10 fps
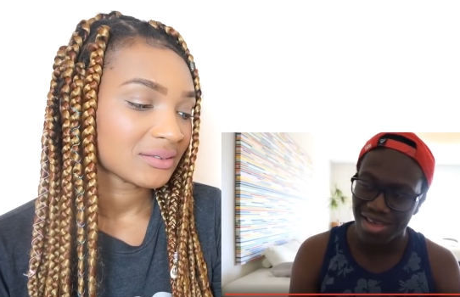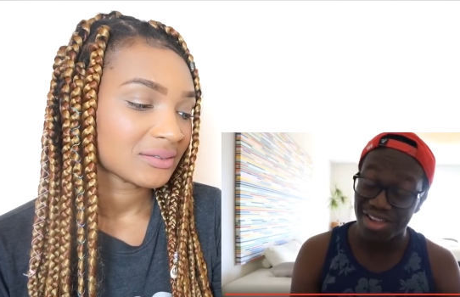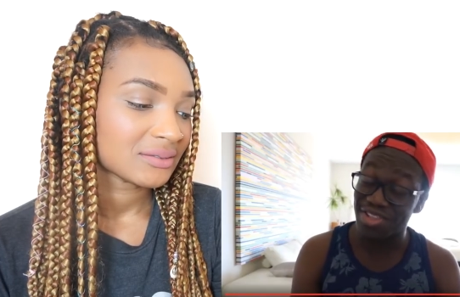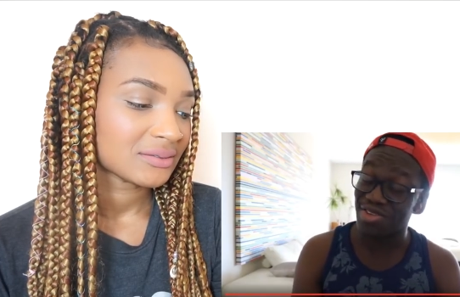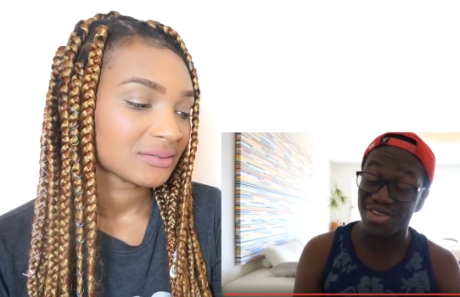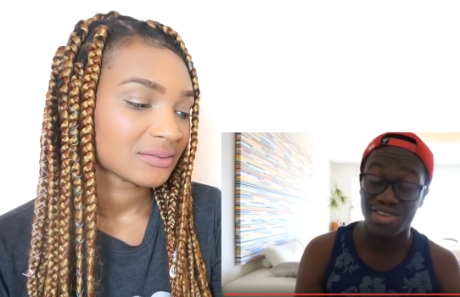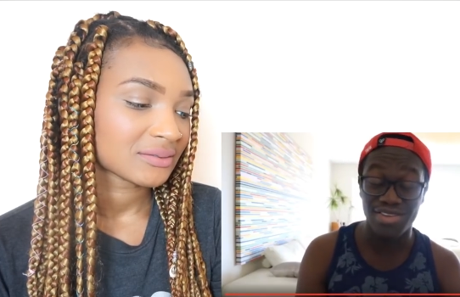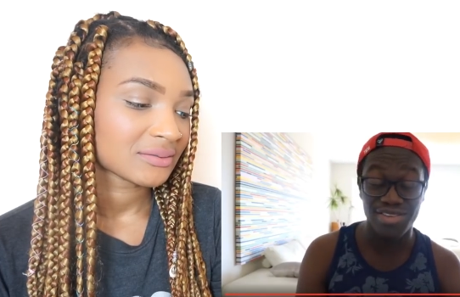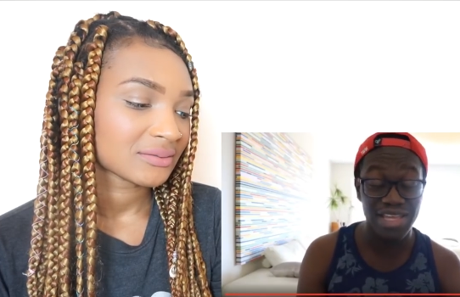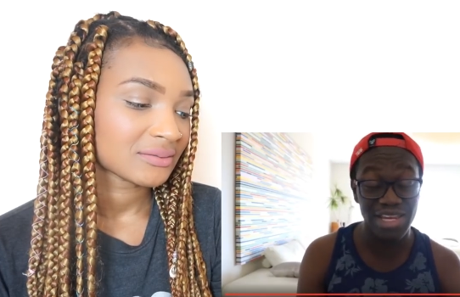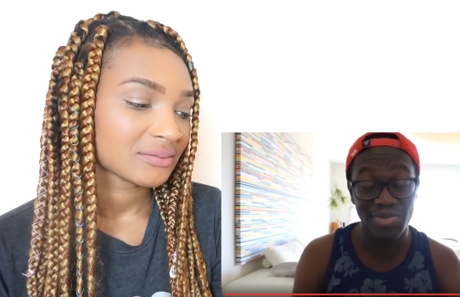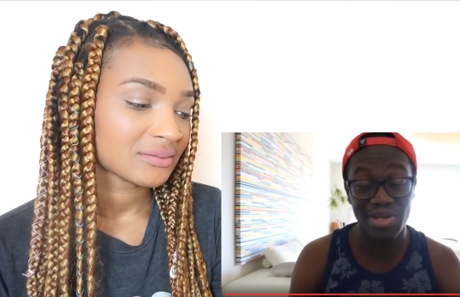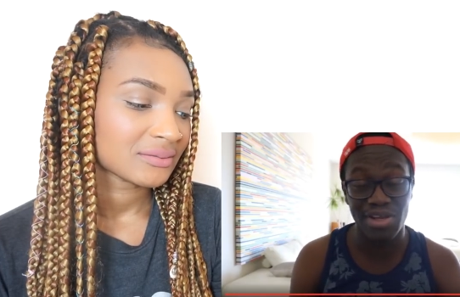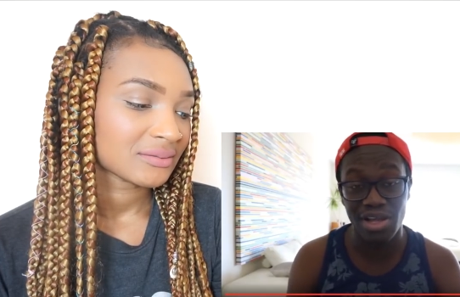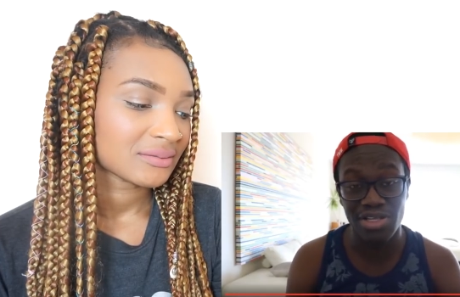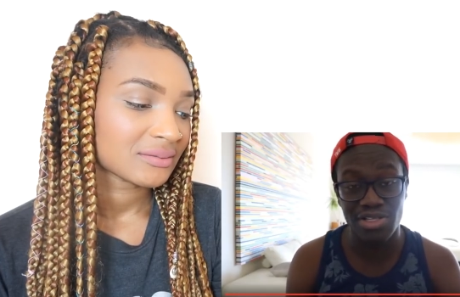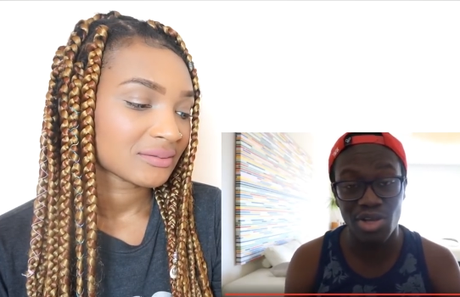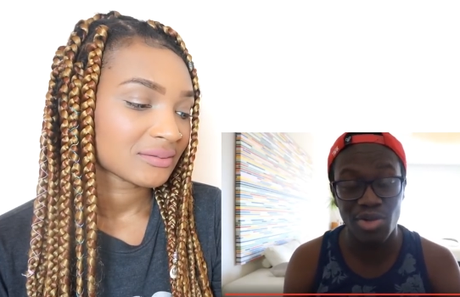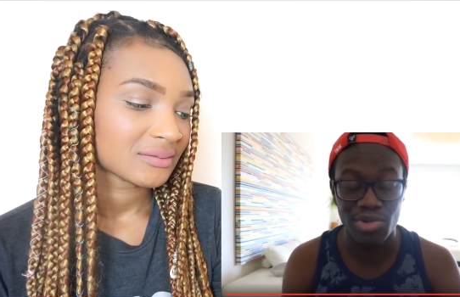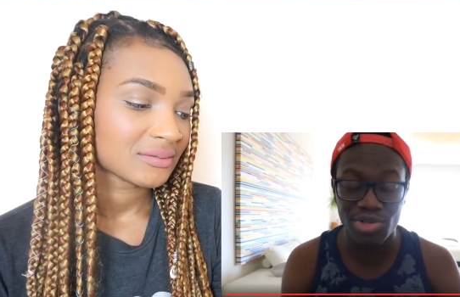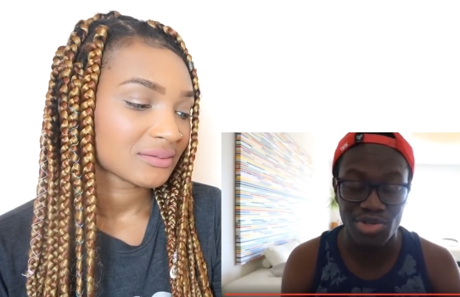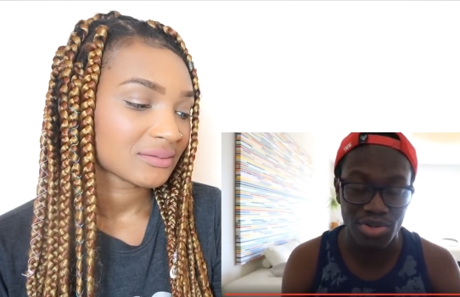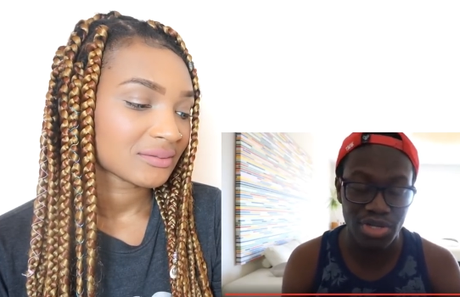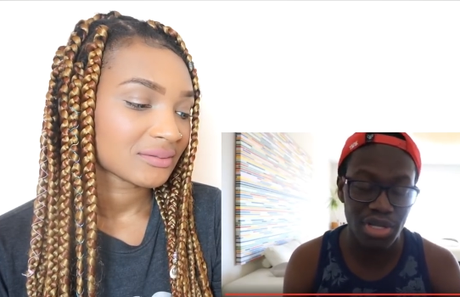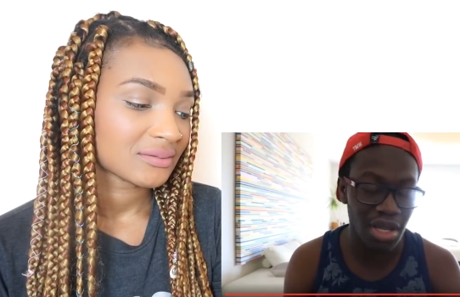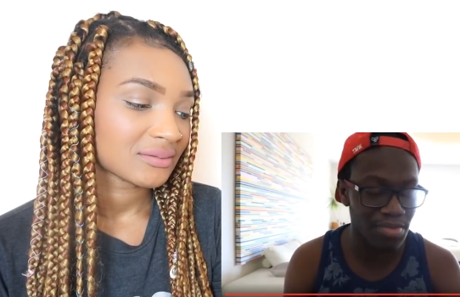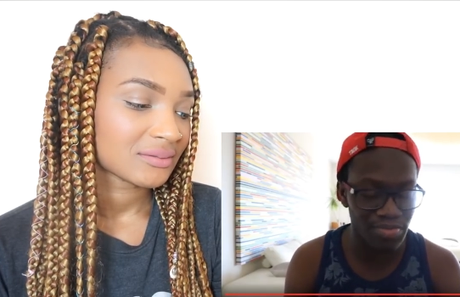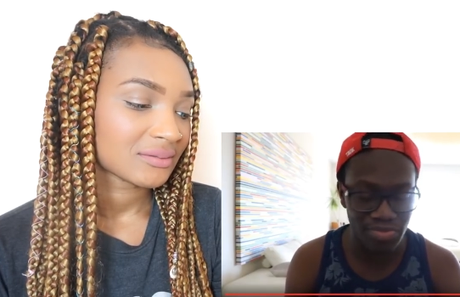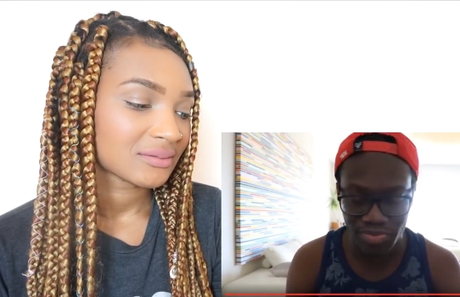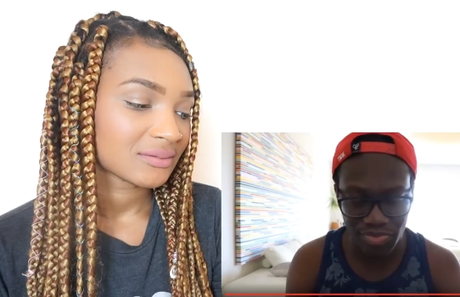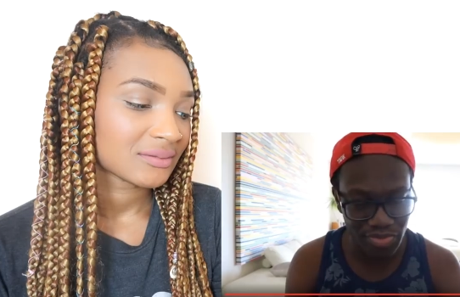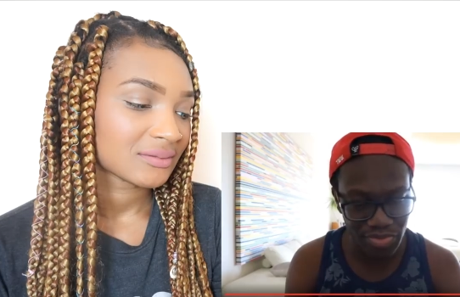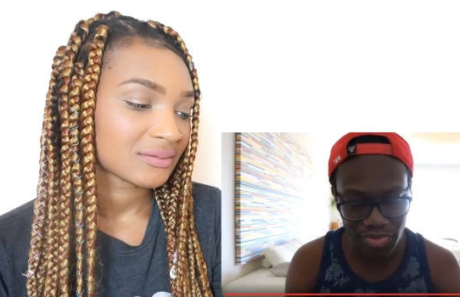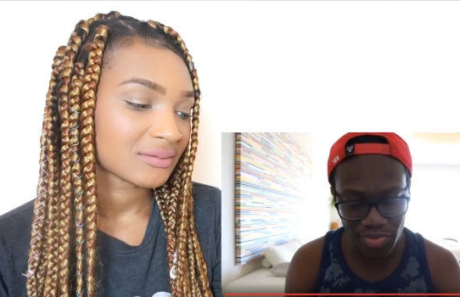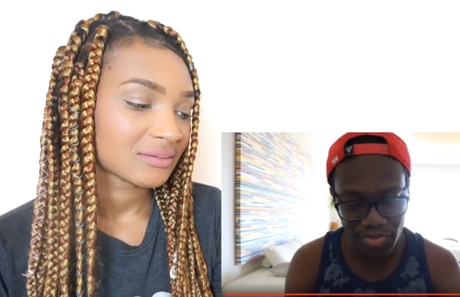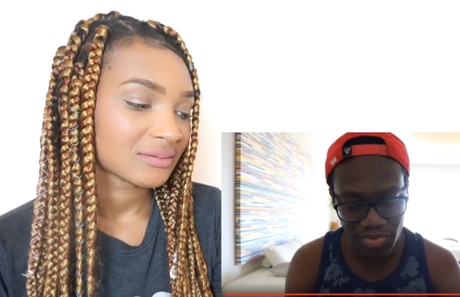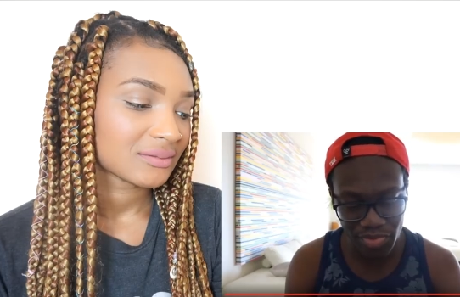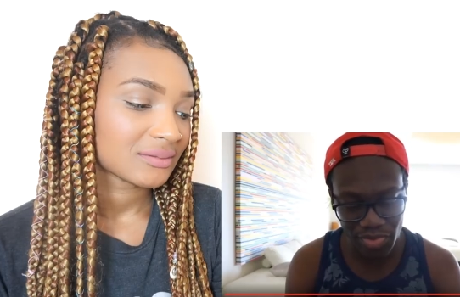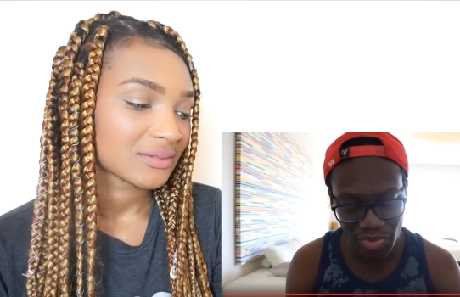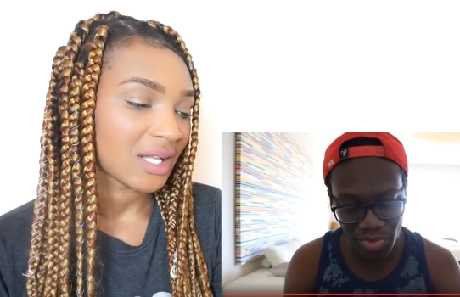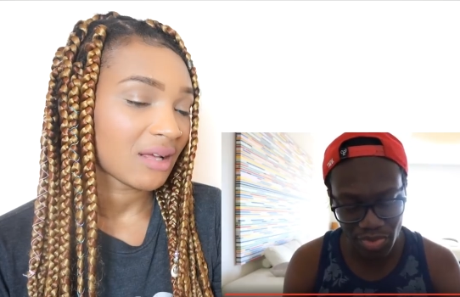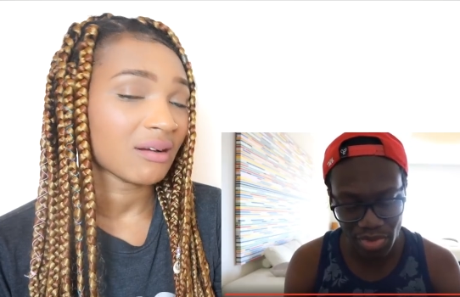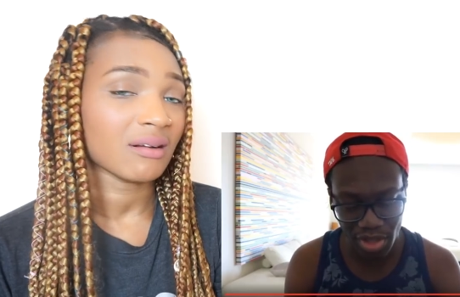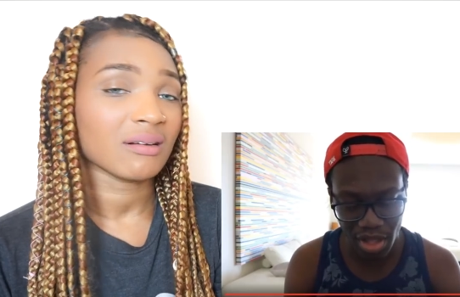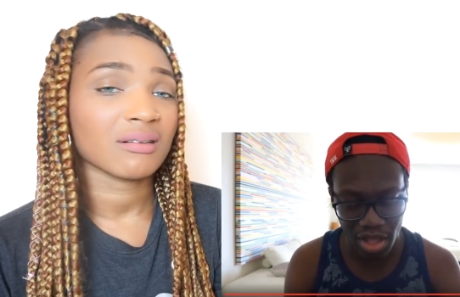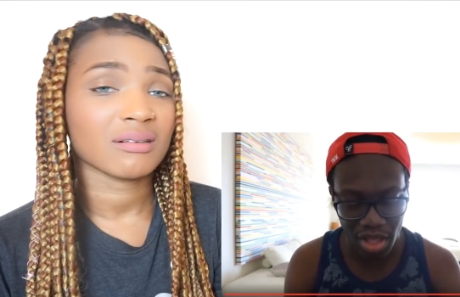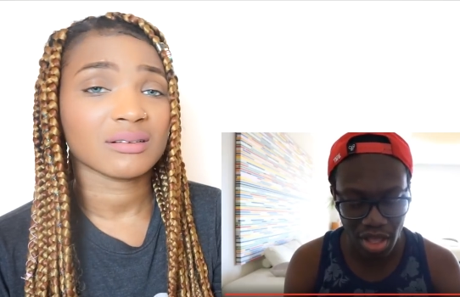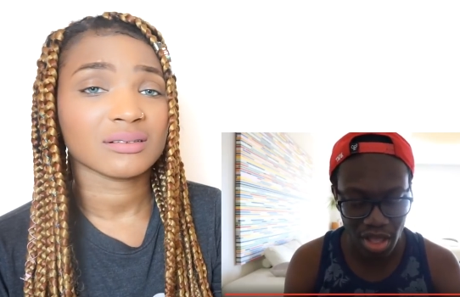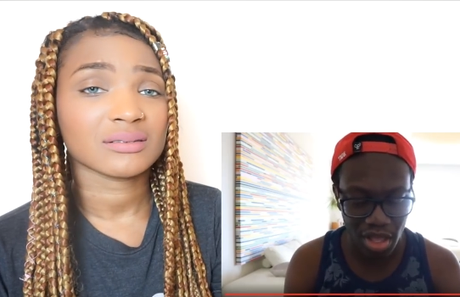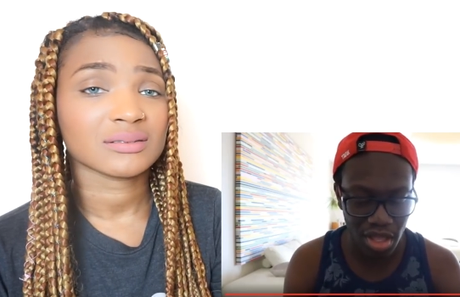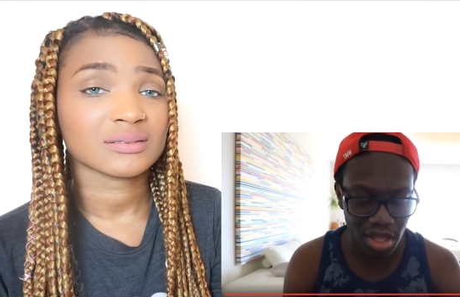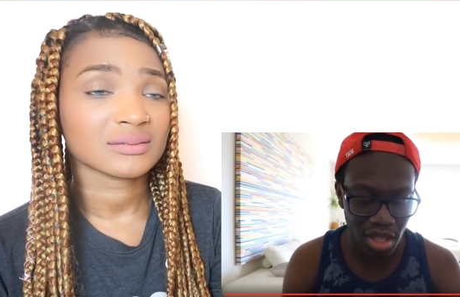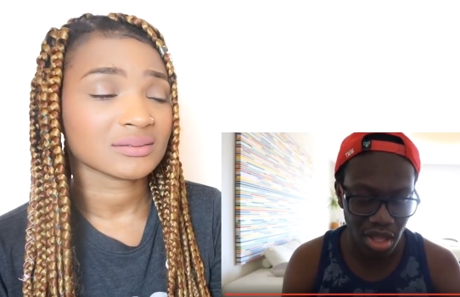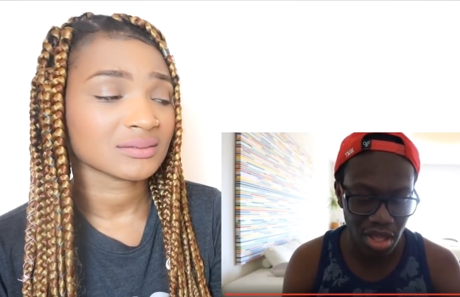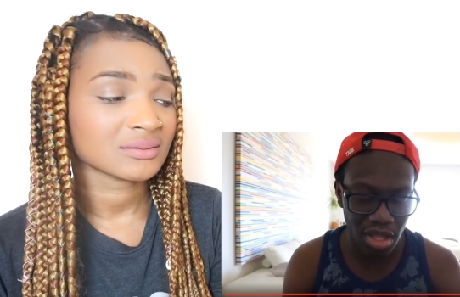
Speaker 1: I don't know. Anyway, guys, I hope you enjoyed. I'm. Oh. Uh,